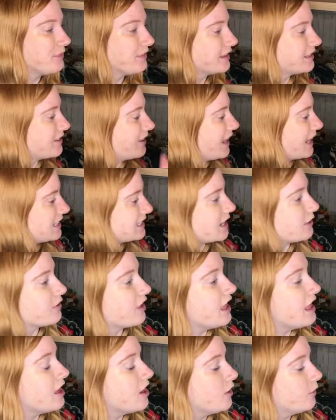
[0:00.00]
So like I said,
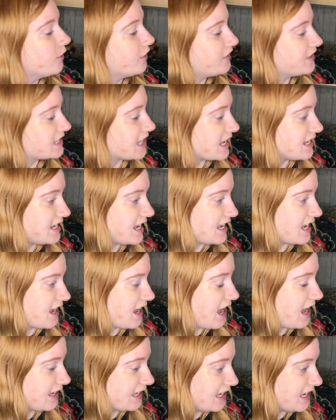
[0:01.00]
got this IKEA
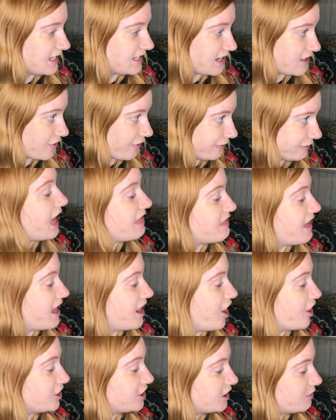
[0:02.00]
Dettol, and
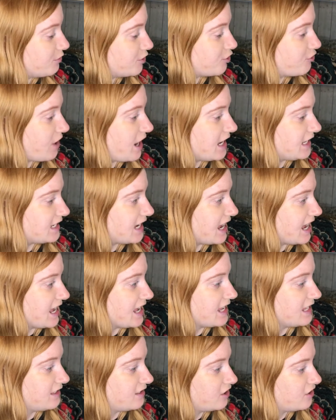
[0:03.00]
then her substrate
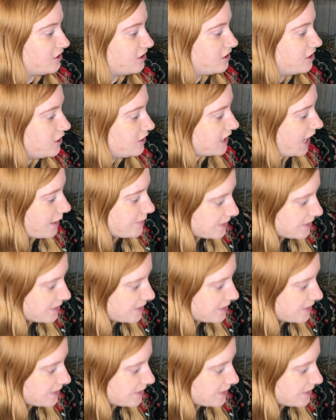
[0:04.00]
is 2 types